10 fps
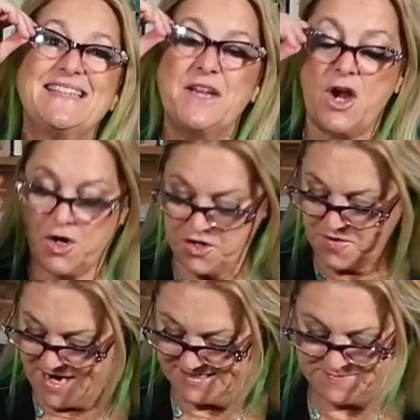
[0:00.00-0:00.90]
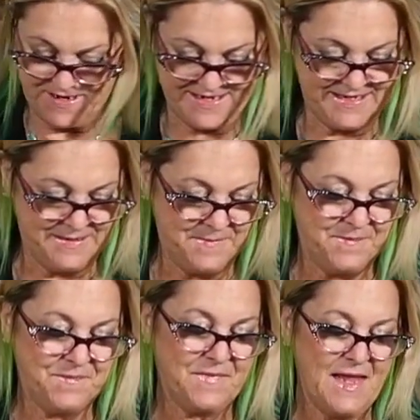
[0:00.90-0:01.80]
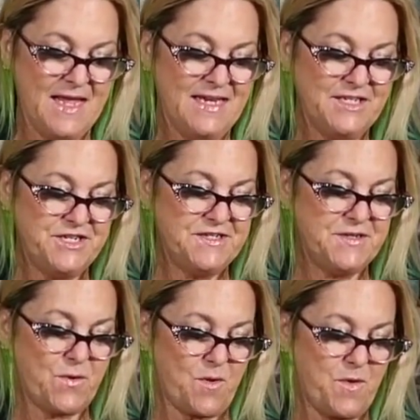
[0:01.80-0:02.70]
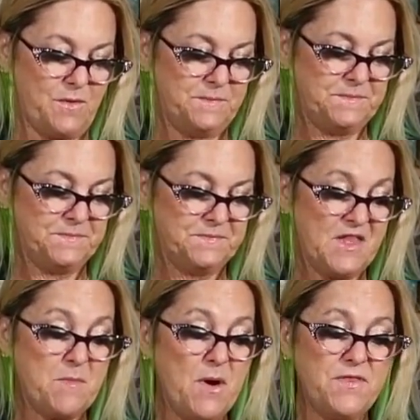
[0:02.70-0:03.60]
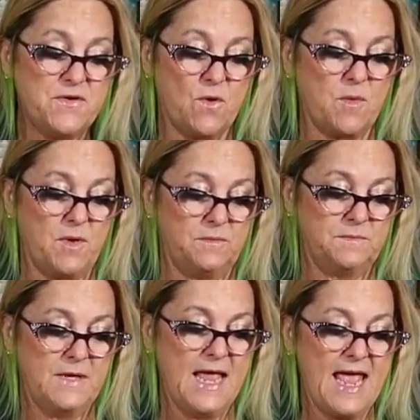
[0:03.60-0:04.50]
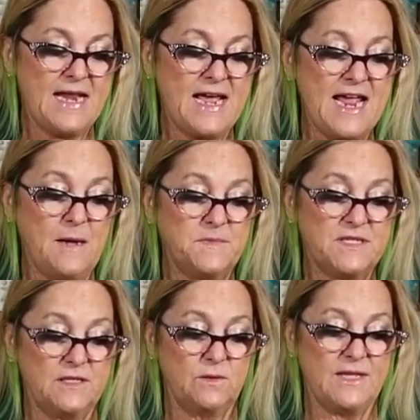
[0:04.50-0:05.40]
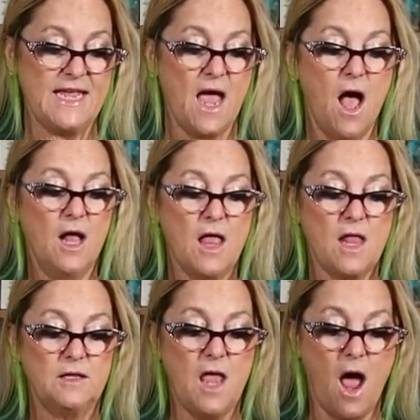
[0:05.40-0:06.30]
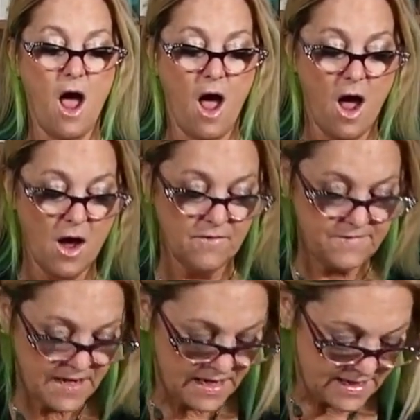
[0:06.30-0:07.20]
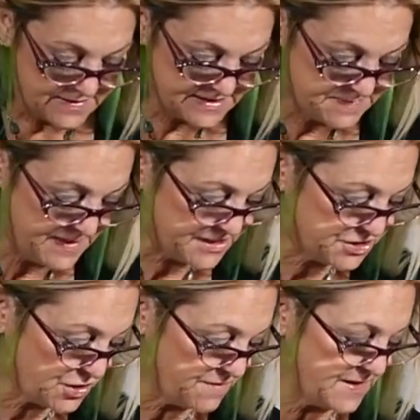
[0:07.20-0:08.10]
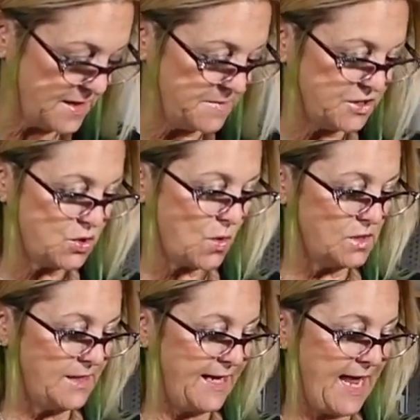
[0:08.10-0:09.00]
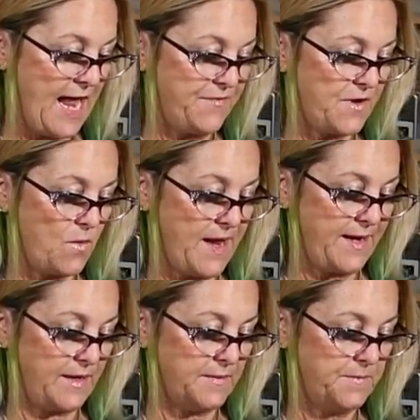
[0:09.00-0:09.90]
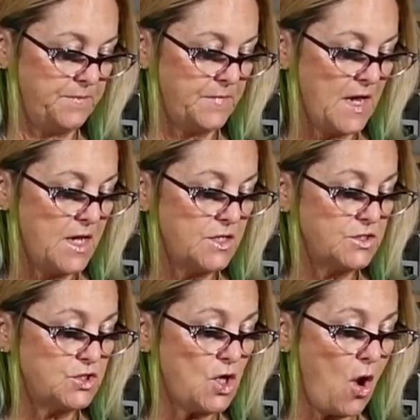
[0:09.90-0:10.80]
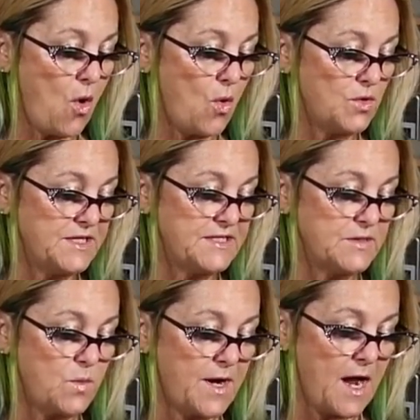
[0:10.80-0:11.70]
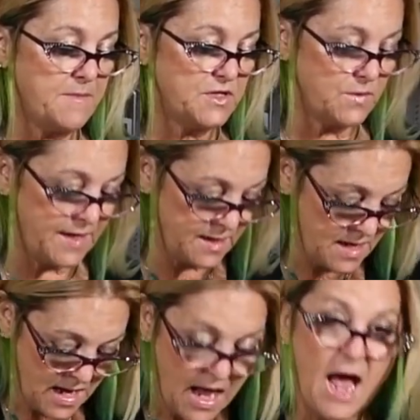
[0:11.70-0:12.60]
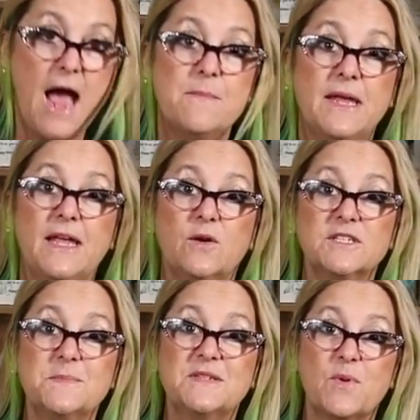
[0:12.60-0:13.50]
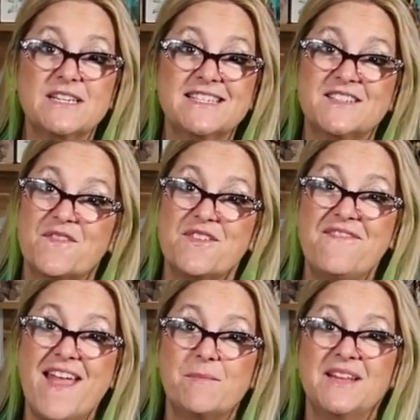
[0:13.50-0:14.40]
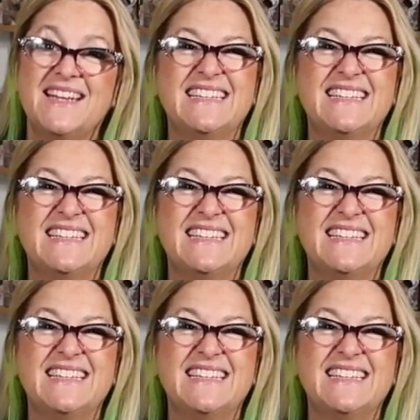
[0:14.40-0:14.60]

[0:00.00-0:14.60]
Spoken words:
and her new husband. She's adorable. They're both adorable. And I absolutely love this picture of them twirling at their wedding. So this is what I'm doing. I'm making Christmas presents for the family.